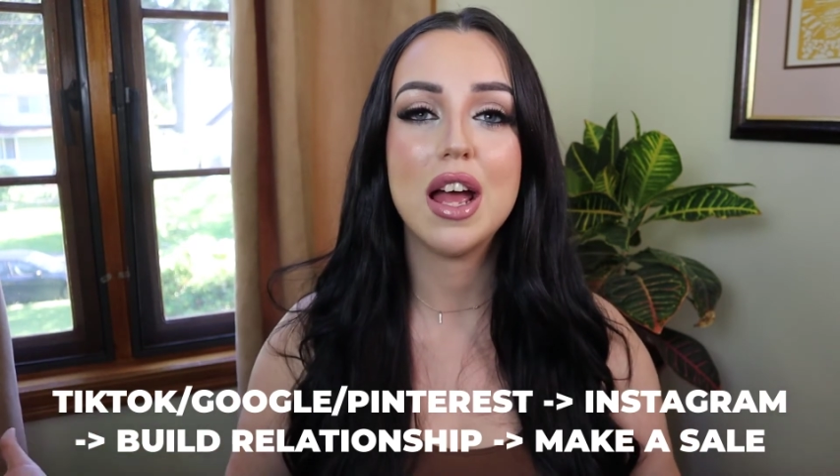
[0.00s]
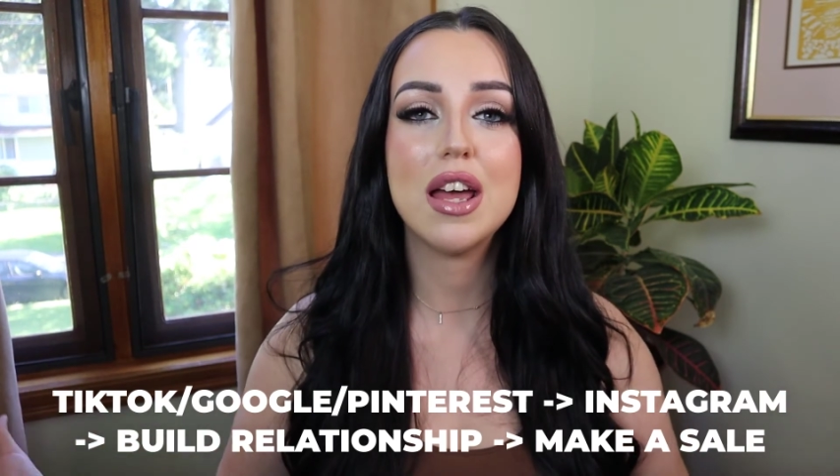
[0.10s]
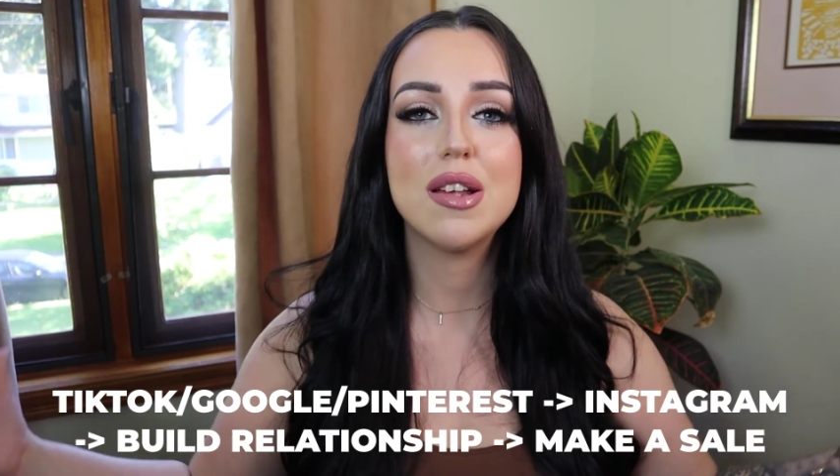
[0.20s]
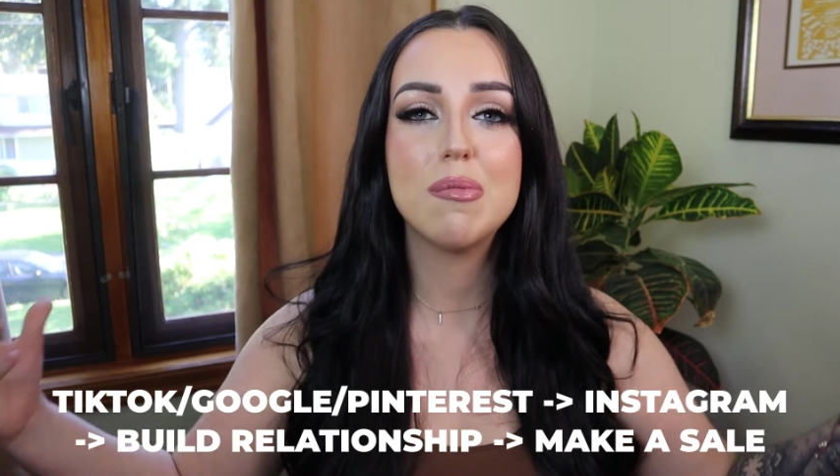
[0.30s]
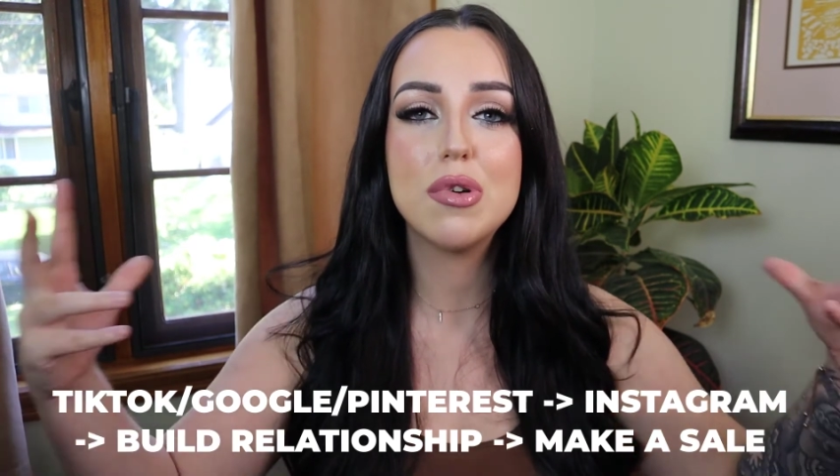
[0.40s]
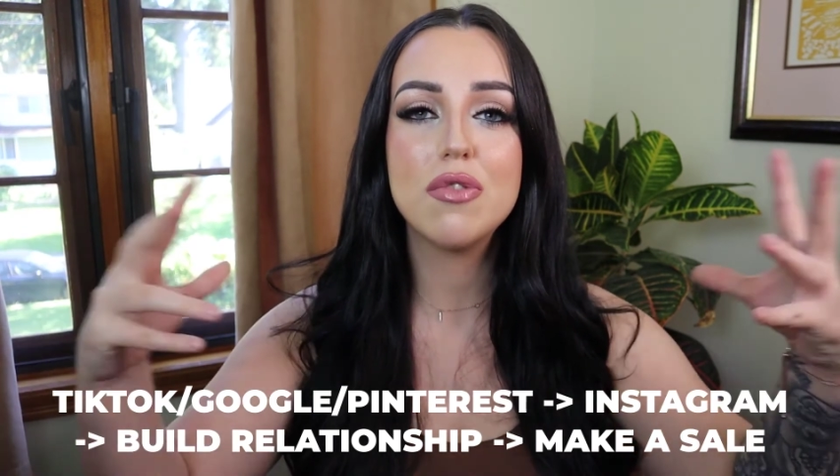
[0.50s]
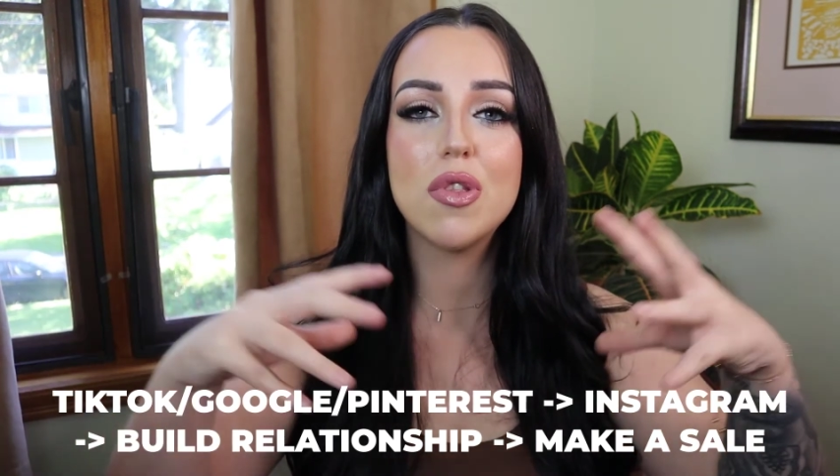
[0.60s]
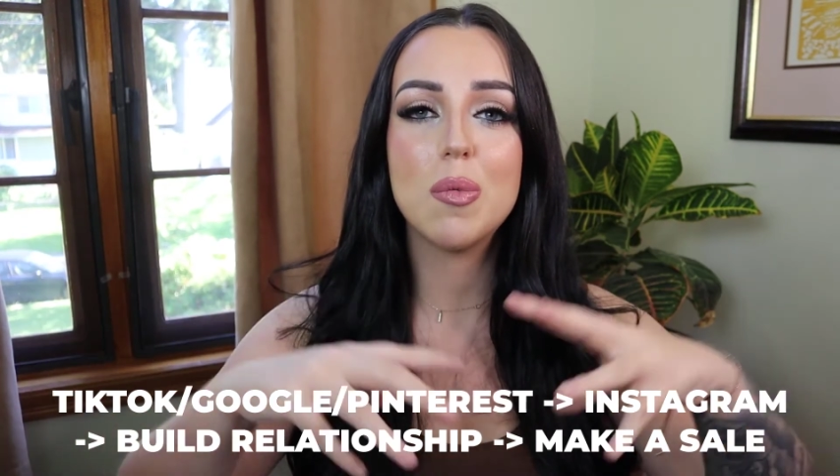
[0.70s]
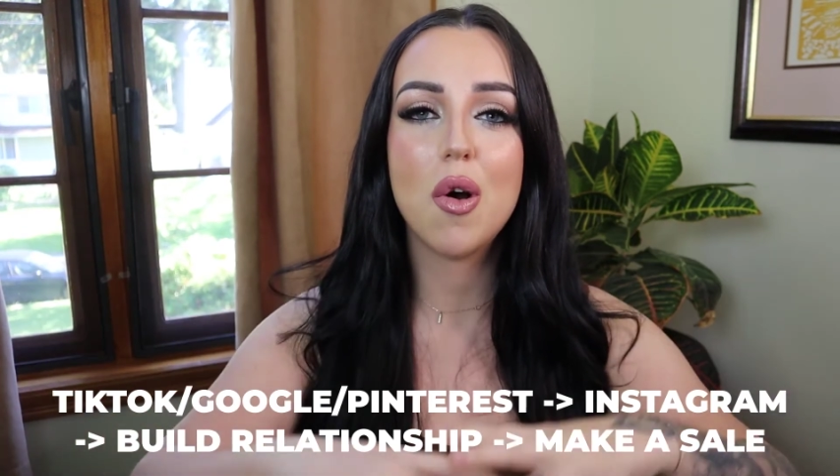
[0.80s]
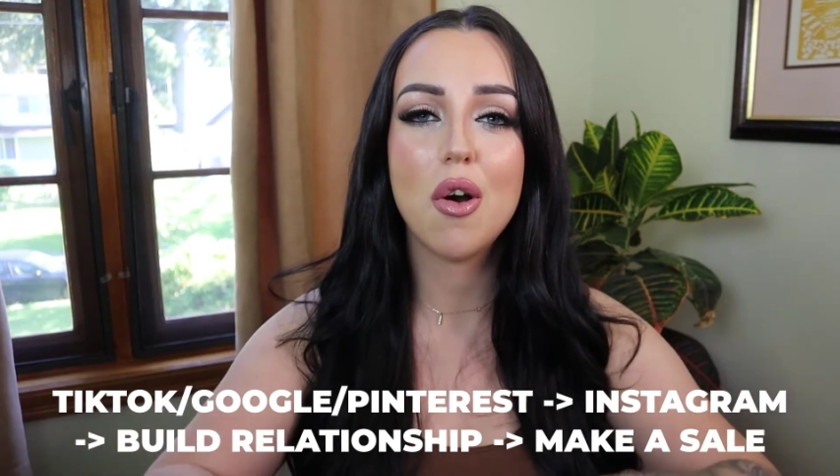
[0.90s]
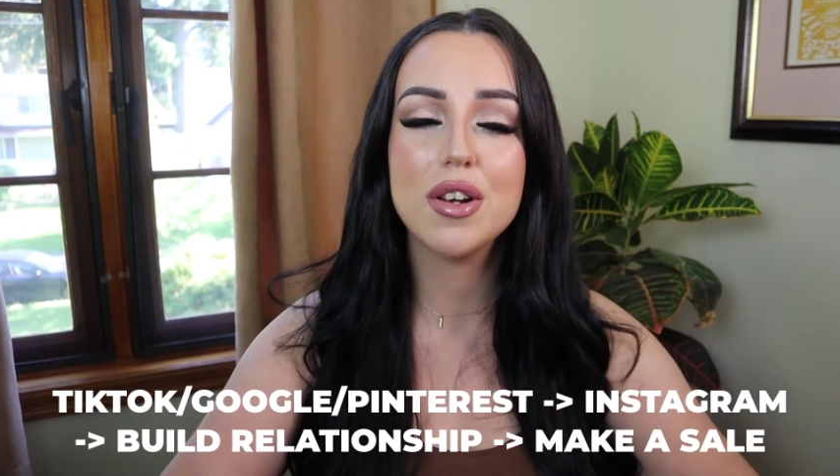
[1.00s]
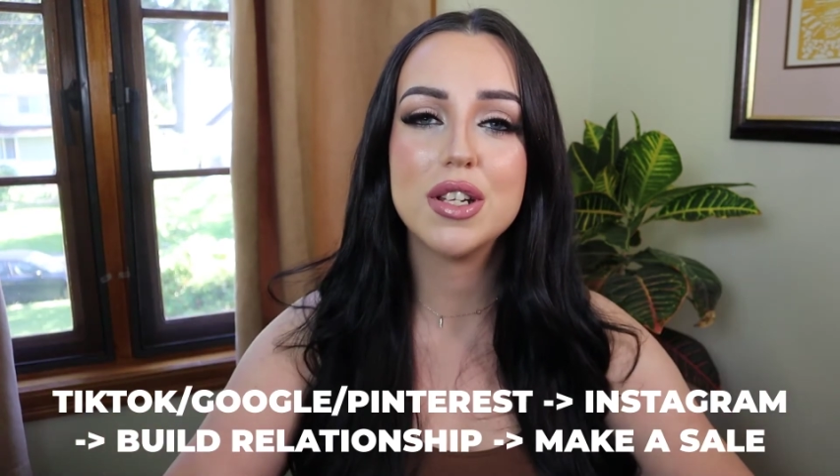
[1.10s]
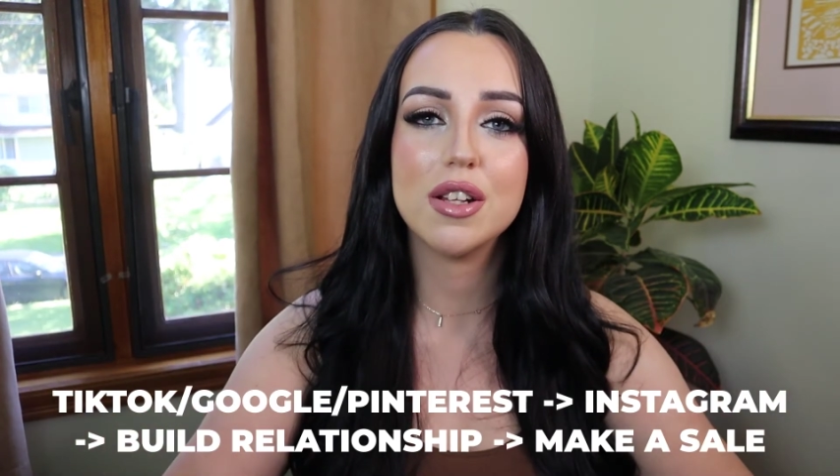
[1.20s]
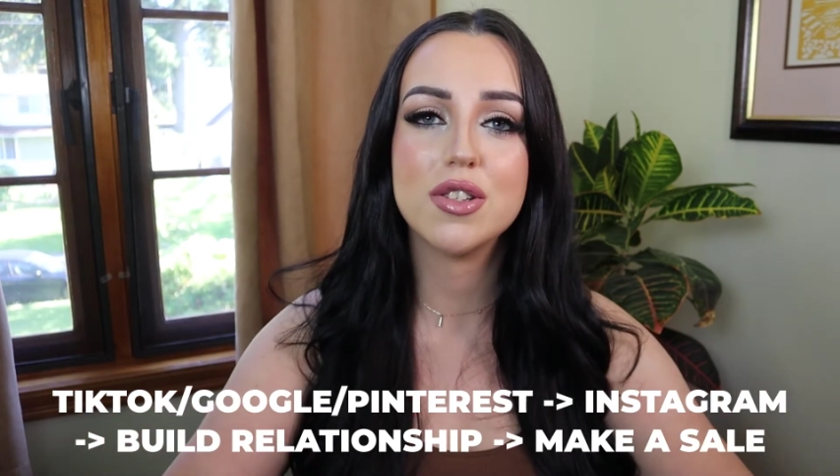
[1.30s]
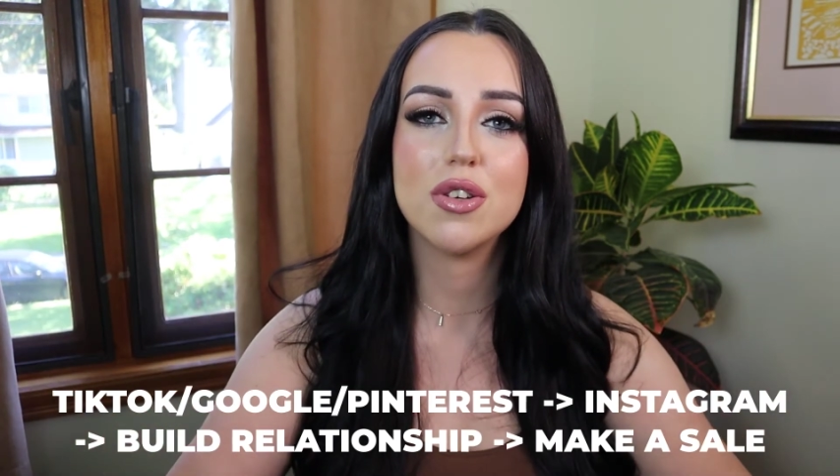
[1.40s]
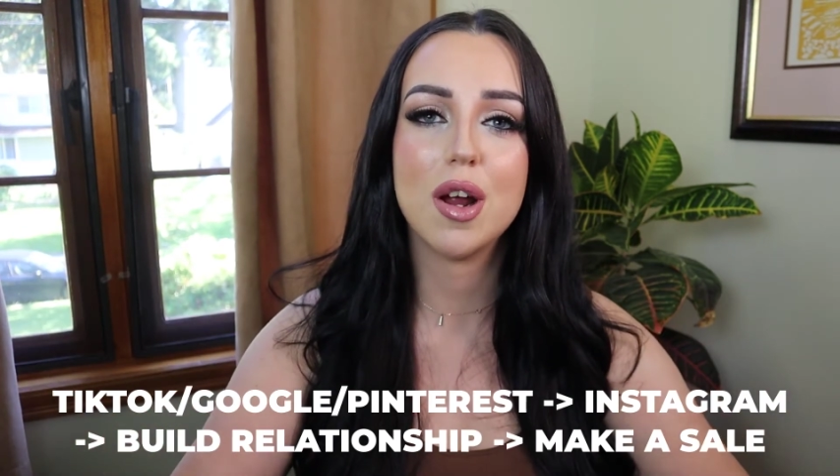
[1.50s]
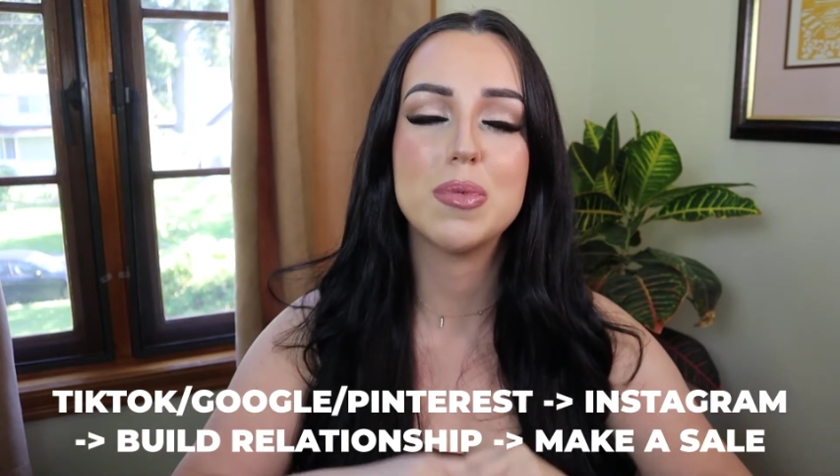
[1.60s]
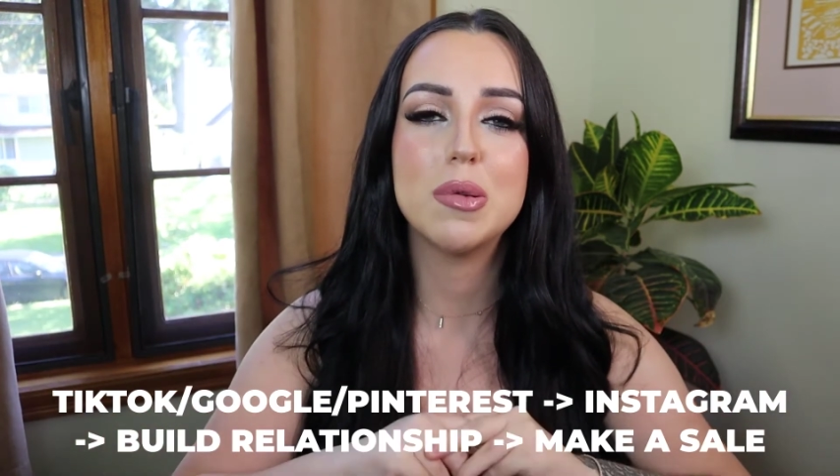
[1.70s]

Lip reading: and then move them onto Instagram